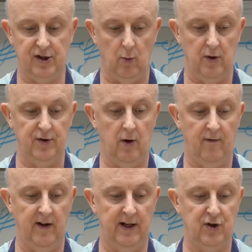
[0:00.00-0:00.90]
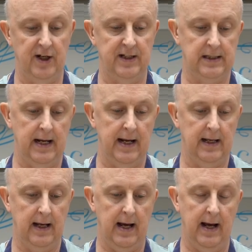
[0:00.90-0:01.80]
we'll do our Philly
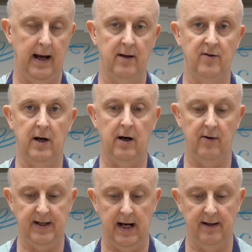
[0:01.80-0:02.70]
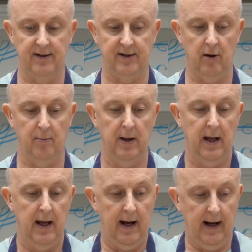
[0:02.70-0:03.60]
cheesesteak and our Italian sub,
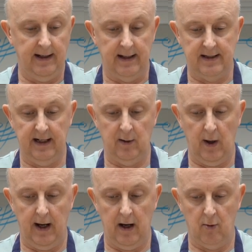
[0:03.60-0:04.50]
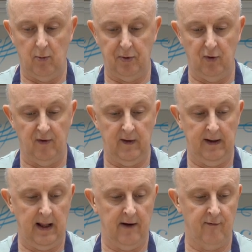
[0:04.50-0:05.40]
and you can see the way how beautifully
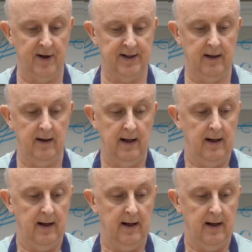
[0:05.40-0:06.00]
they've risen.